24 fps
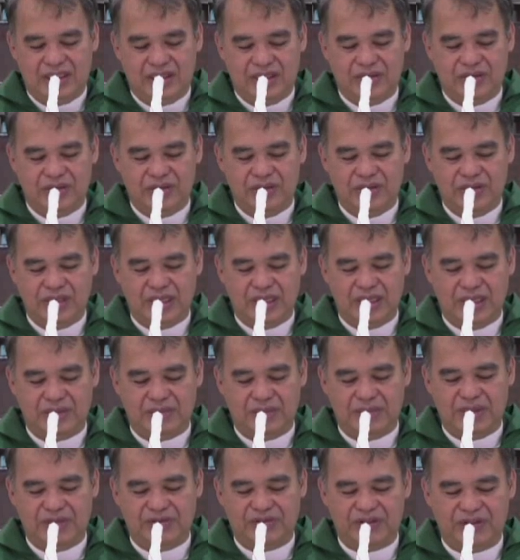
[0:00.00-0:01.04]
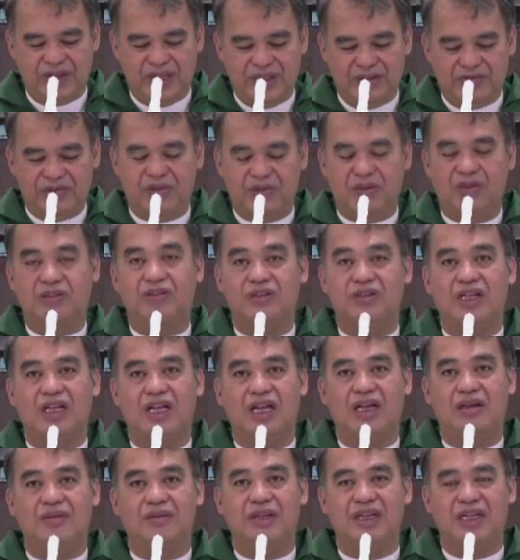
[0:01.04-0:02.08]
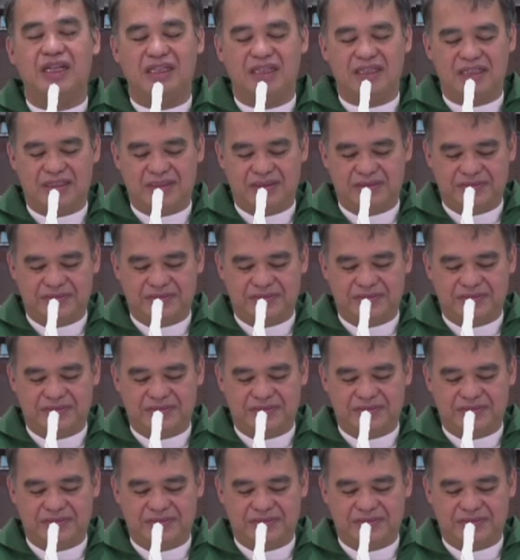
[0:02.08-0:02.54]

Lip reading: to be faithful to the covenant,